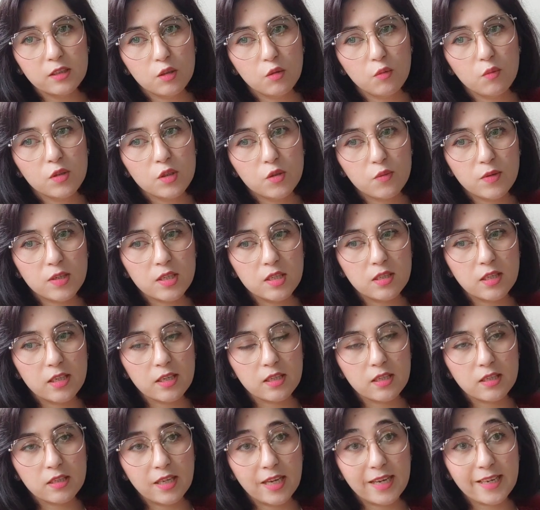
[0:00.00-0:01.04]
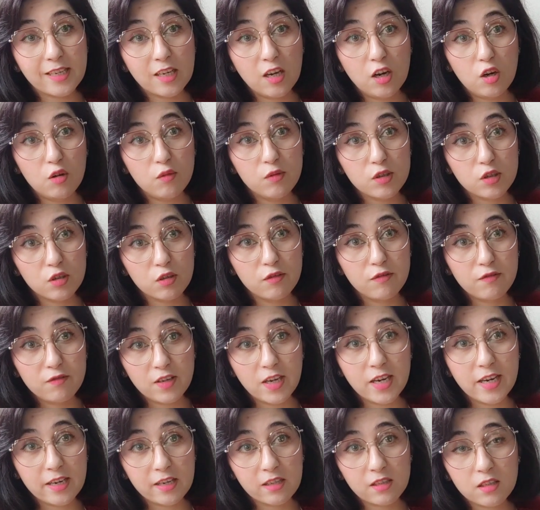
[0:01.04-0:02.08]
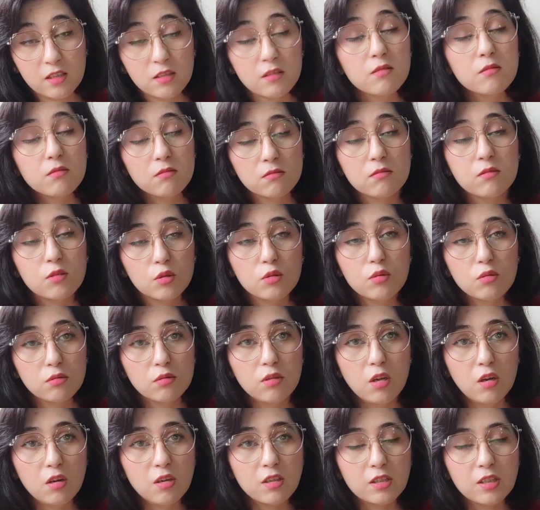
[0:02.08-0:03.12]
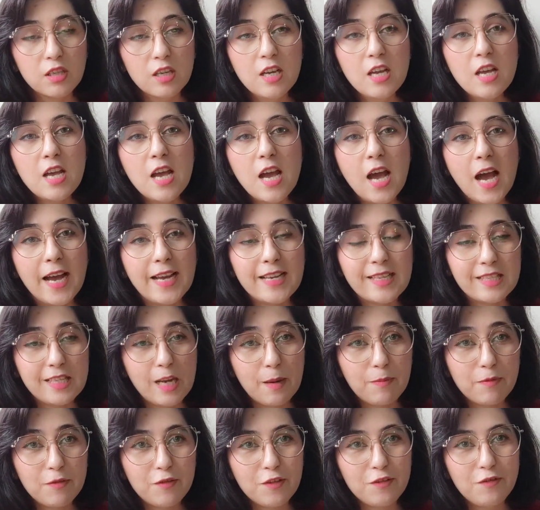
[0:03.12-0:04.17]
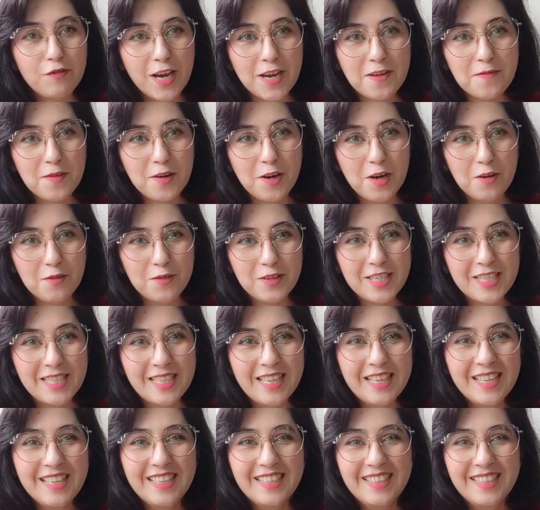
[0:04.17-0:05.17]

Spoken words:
which was like 9 hours of flight, and so long. I slept for 5 hours.